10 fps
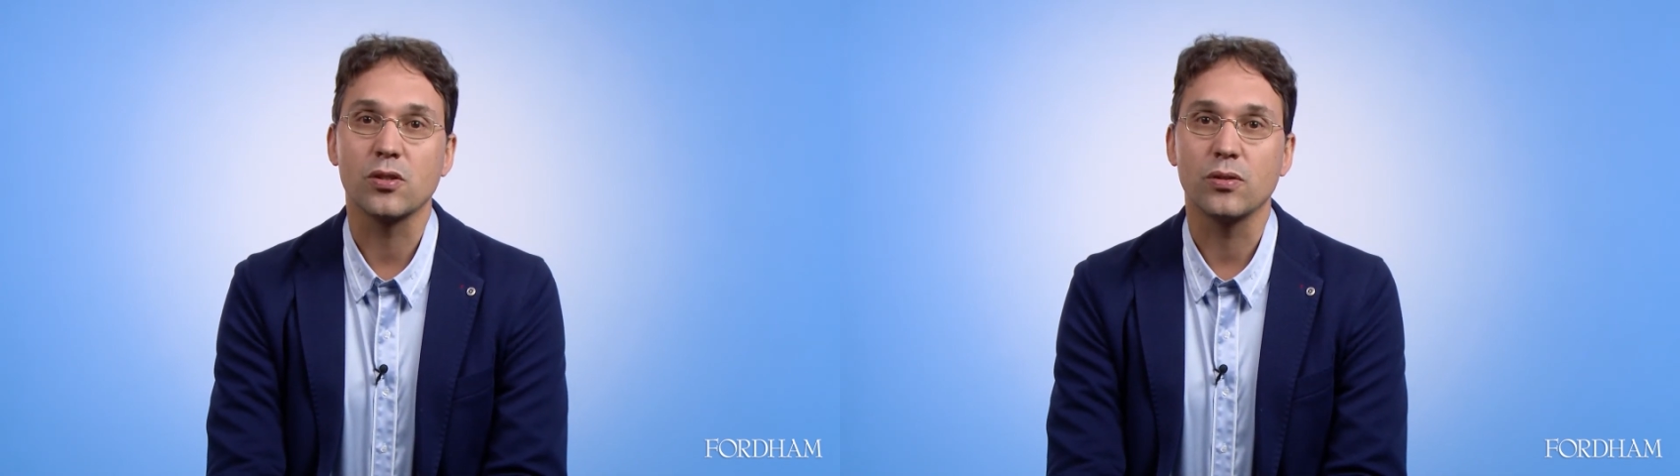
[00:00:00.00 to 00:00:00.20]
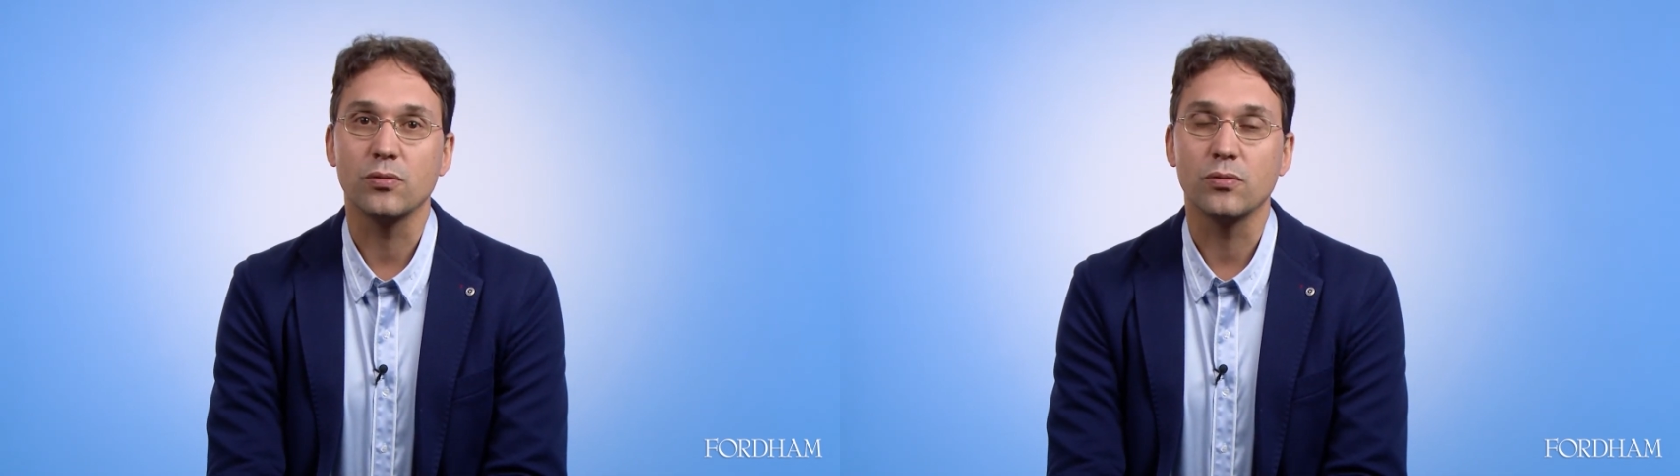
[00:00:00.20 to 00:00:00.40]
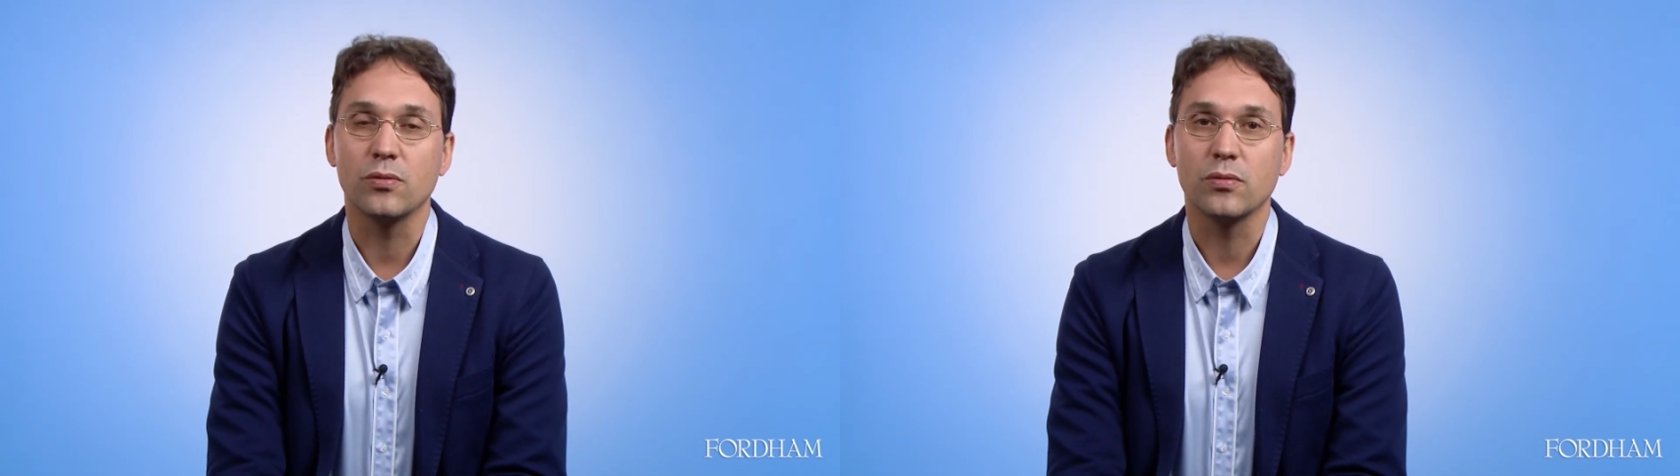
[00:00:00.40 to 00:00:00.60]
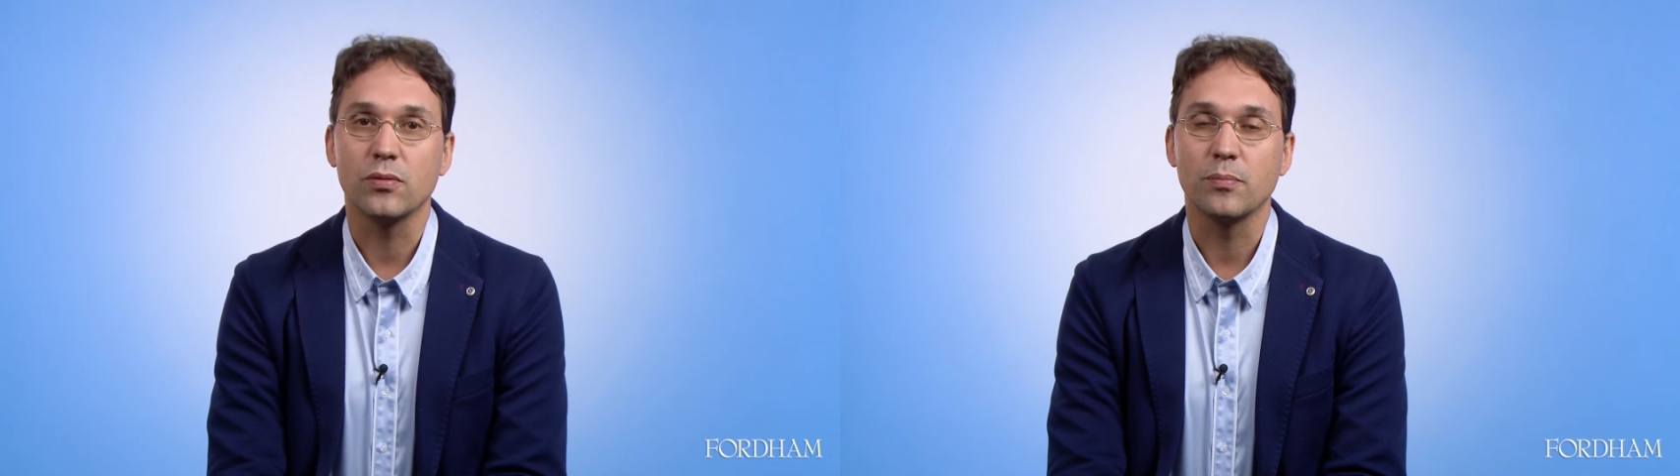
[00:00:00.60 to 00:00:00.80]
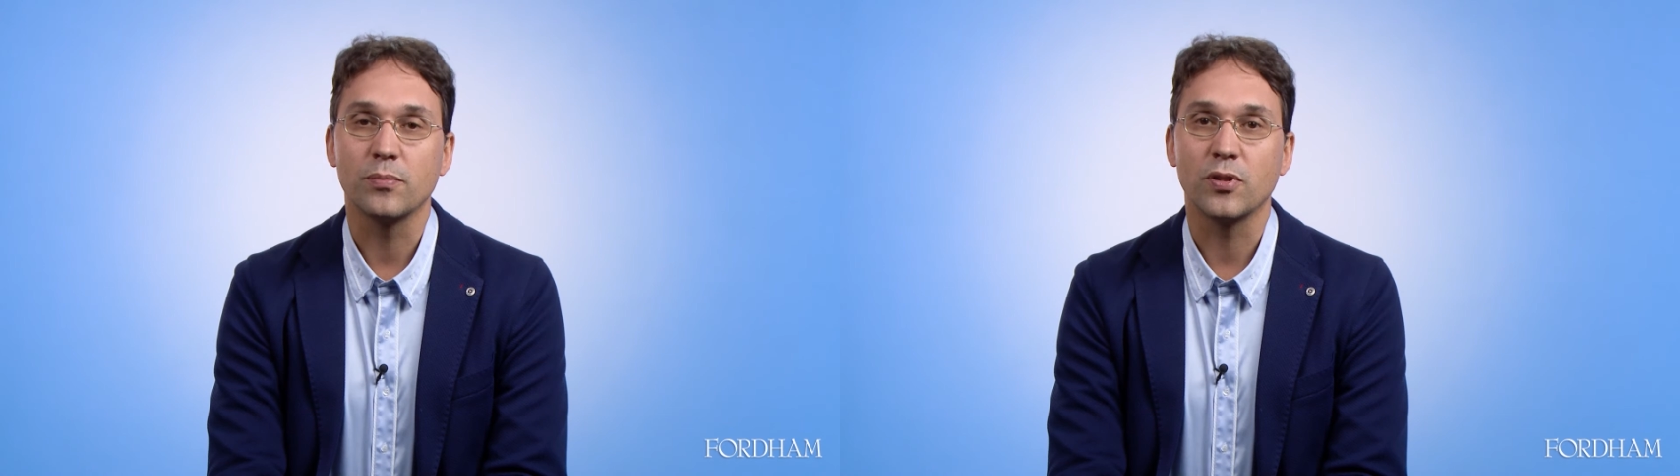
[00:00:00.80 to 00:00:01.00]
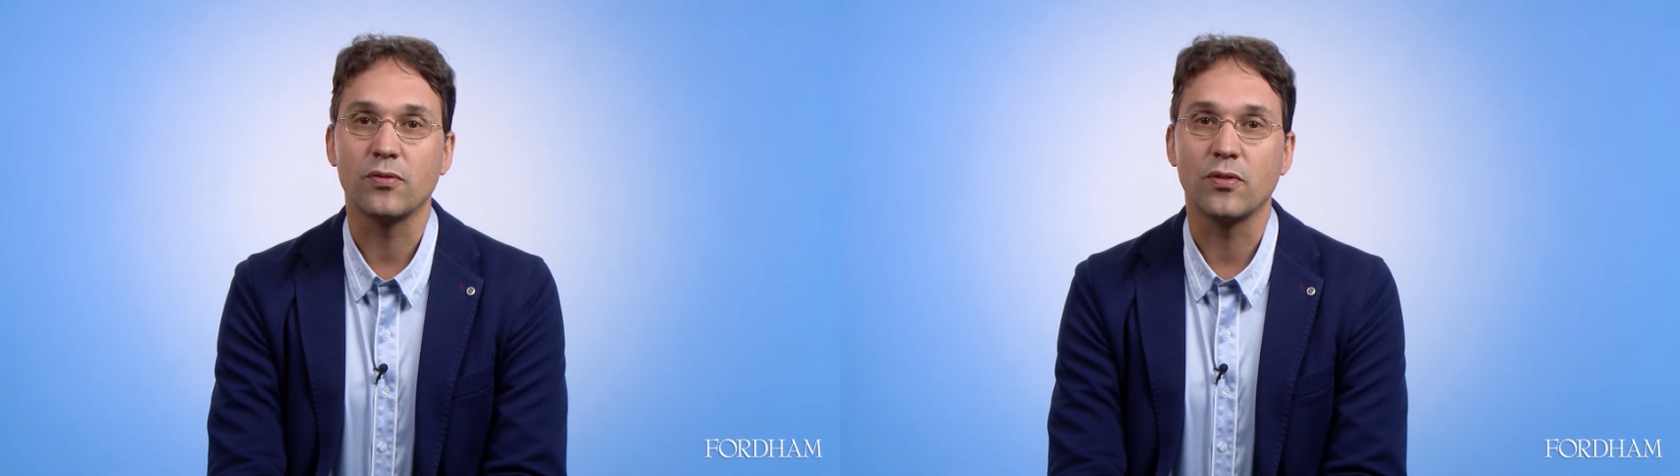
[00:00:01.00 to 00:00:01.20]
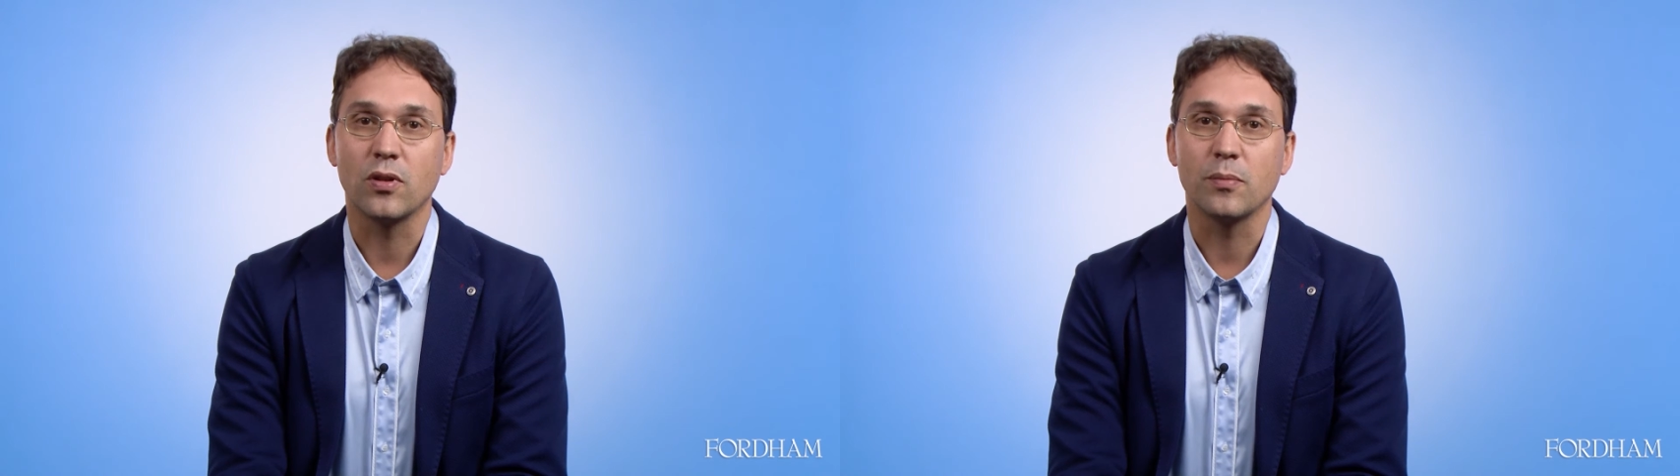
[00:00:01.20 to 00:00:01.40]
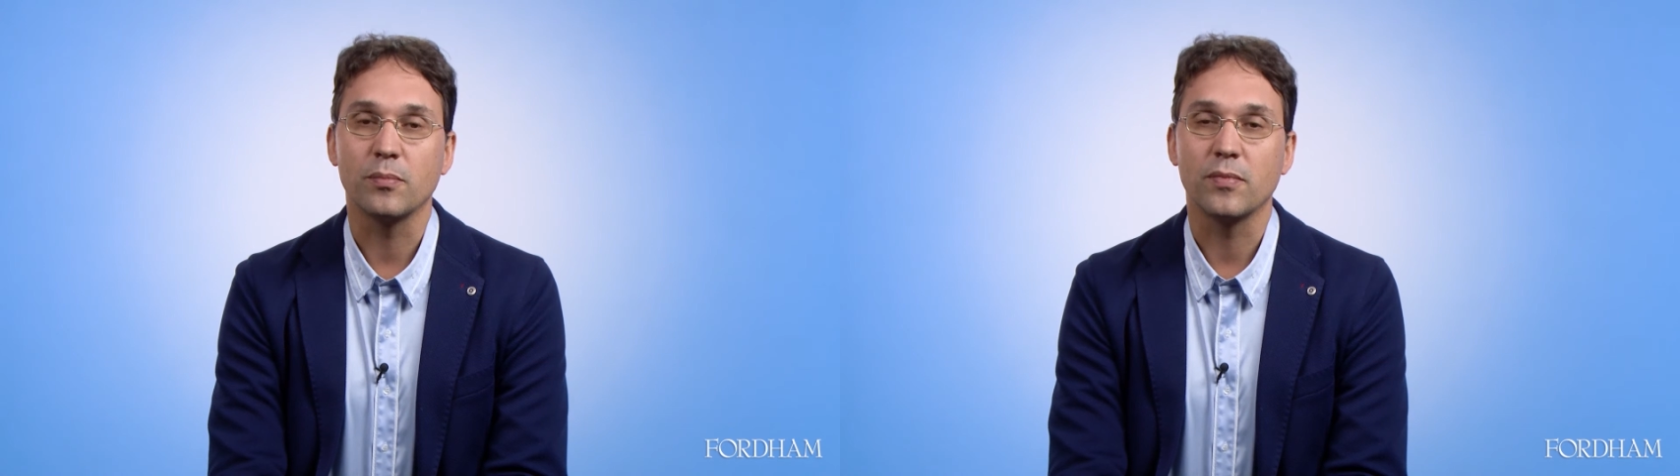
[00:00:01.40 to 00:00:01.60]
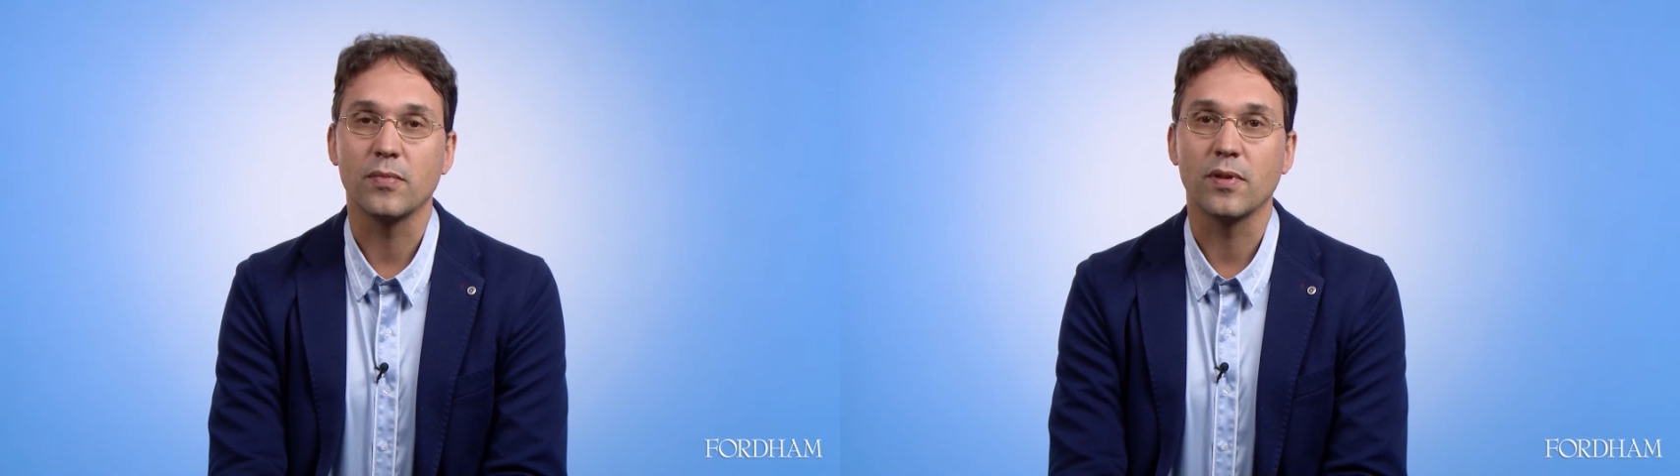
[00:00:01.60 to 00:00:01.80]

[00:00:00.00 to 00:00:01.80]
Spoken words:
to perform